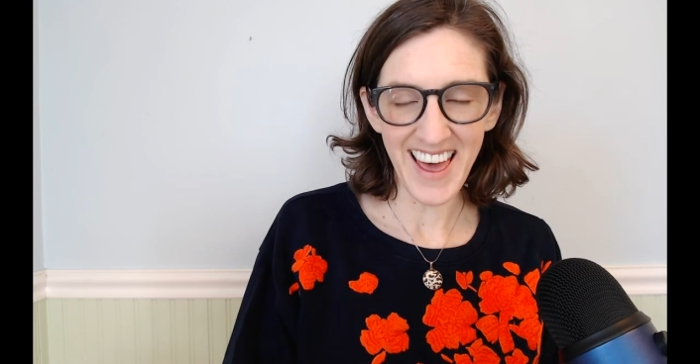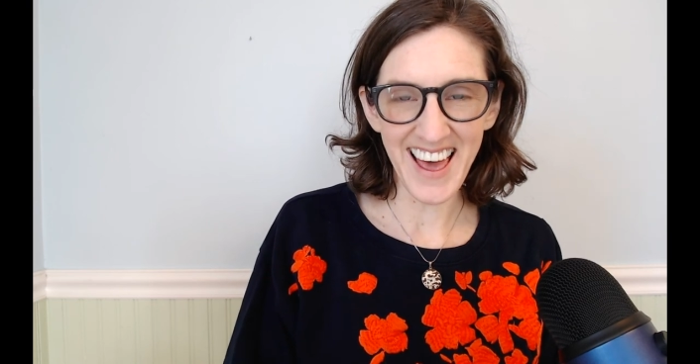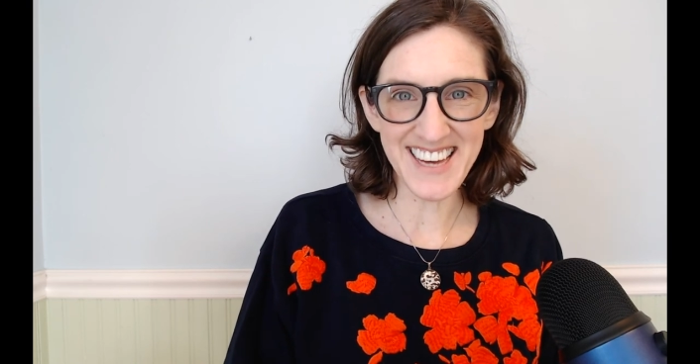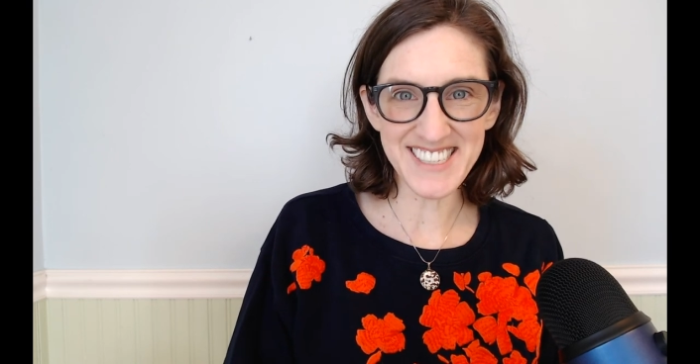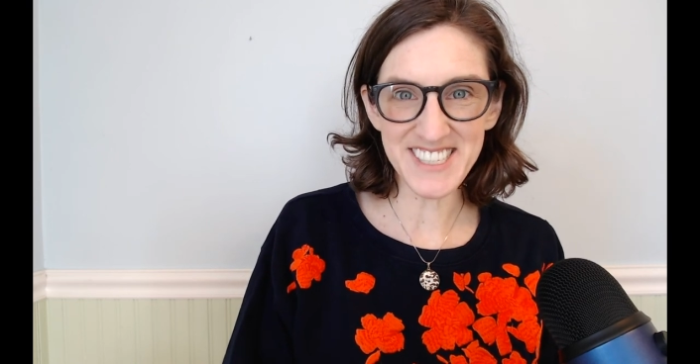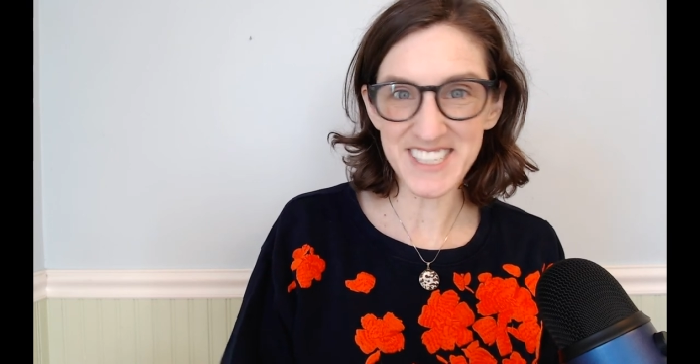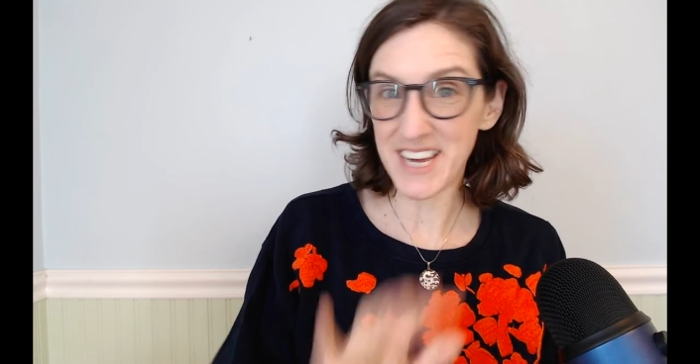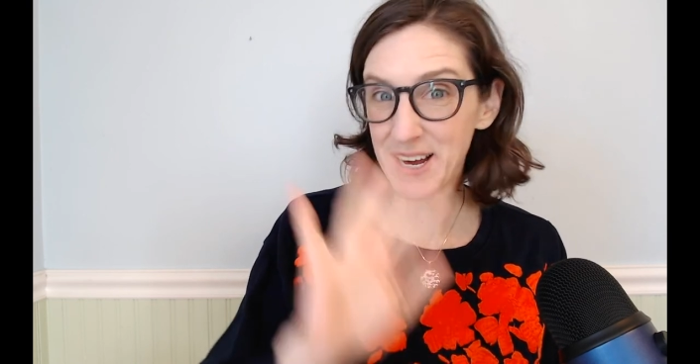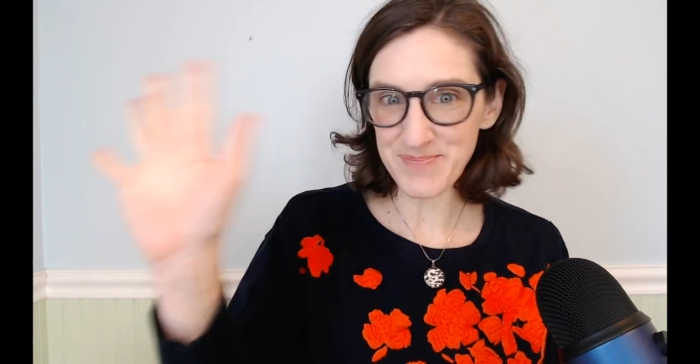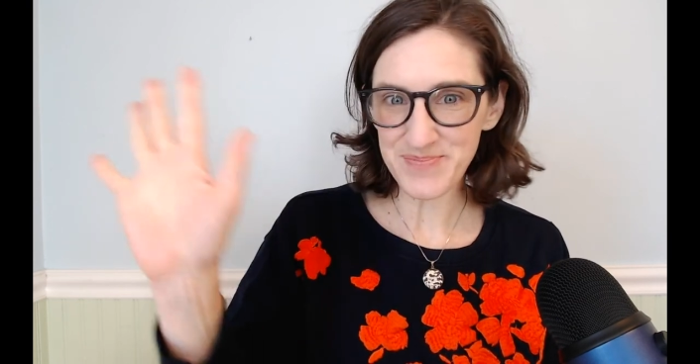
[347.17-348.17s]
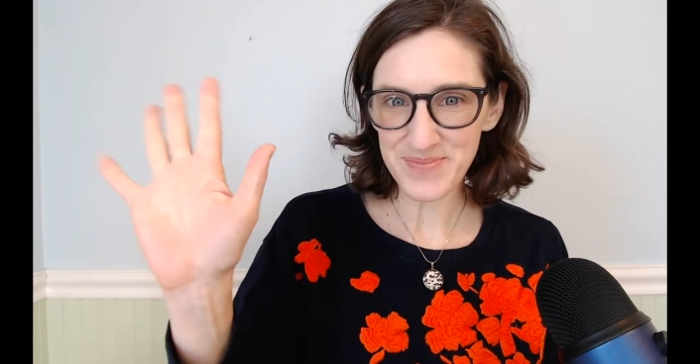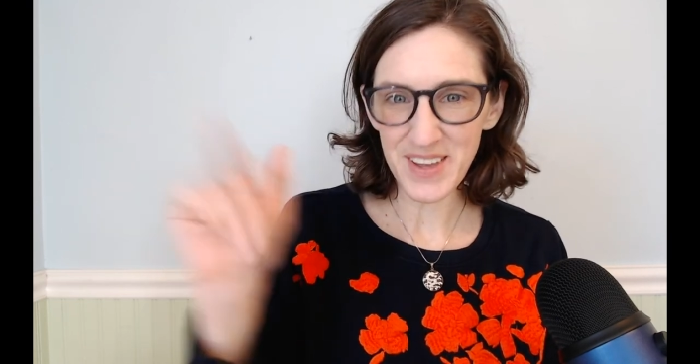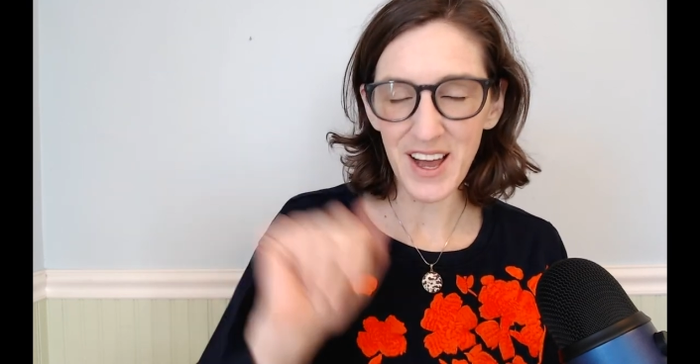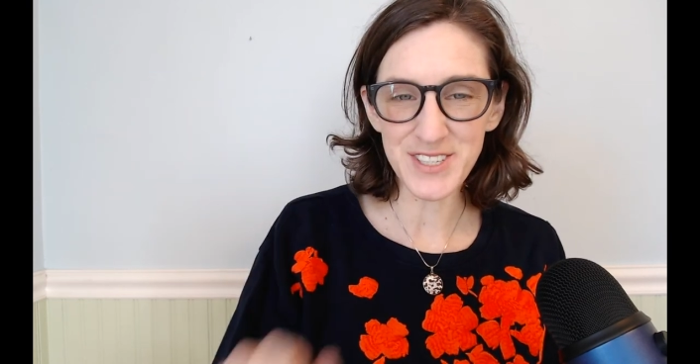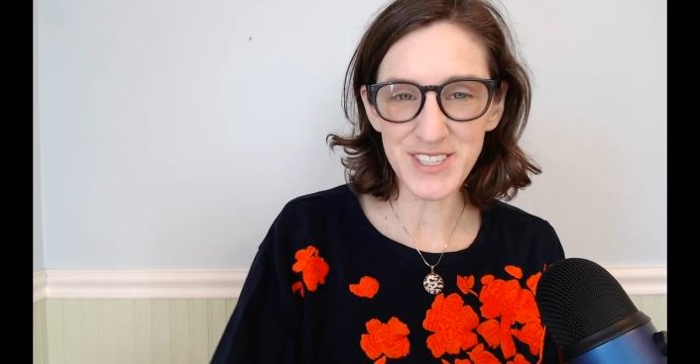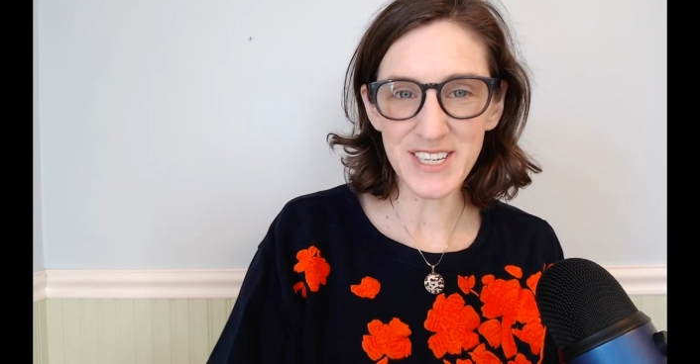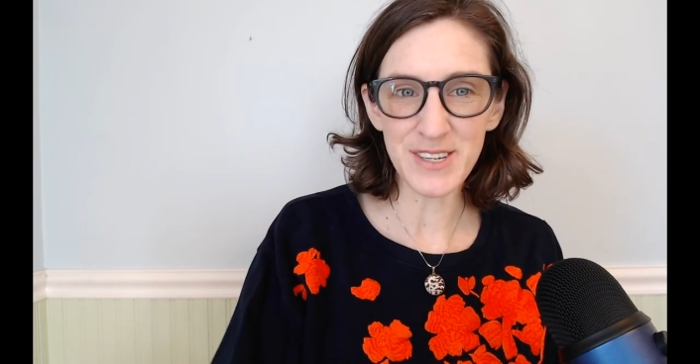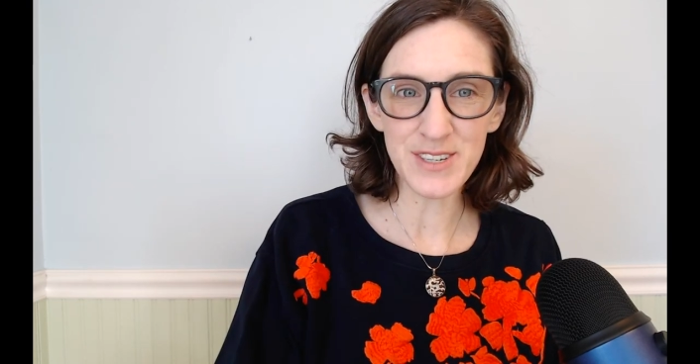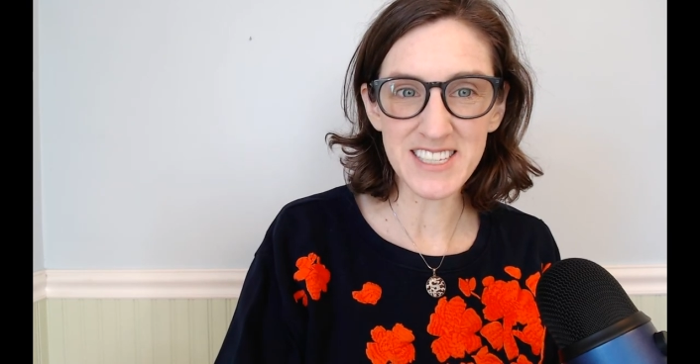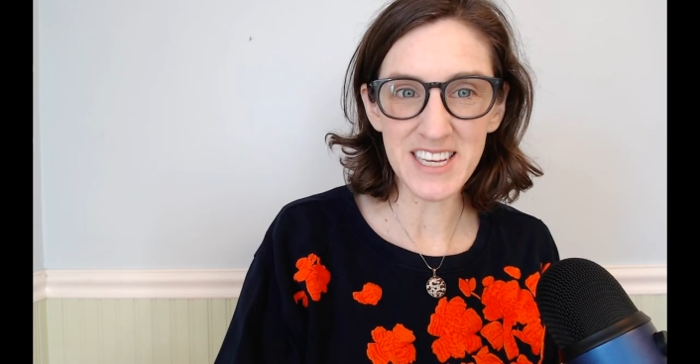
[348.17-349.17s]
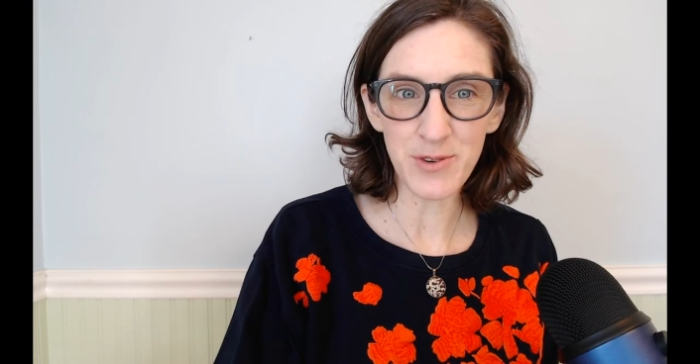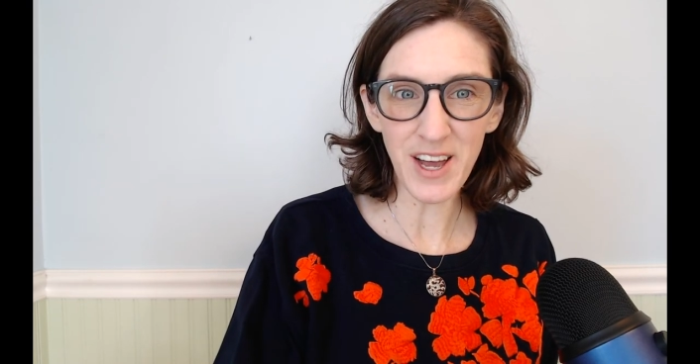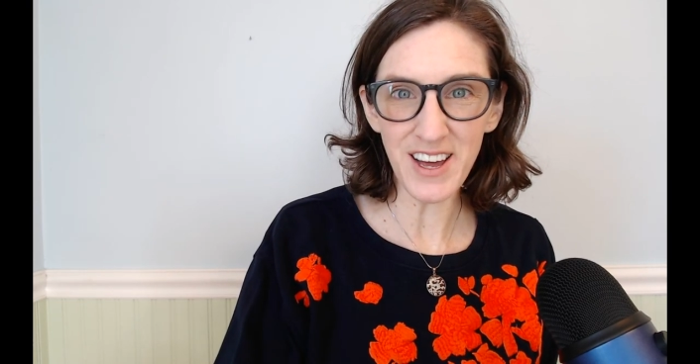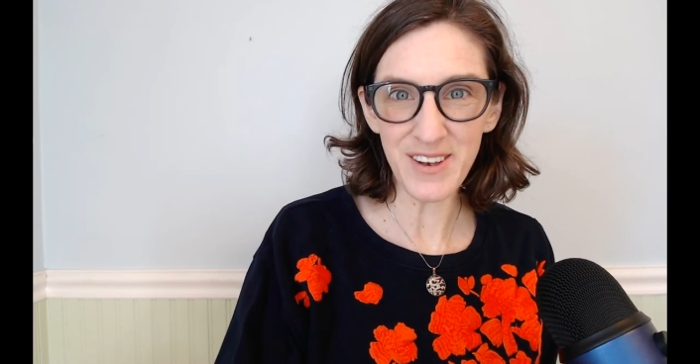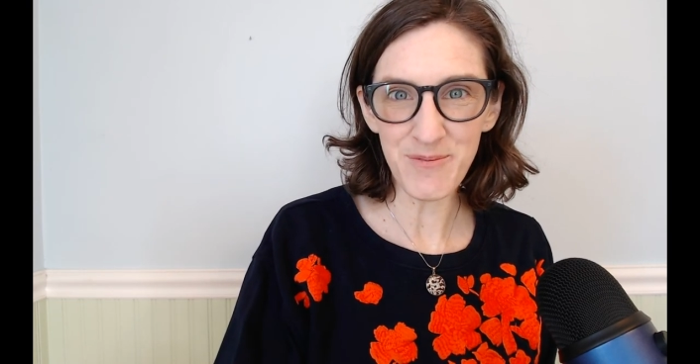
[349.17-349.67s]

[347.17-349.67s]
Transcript: and um, I'll see you continuing on.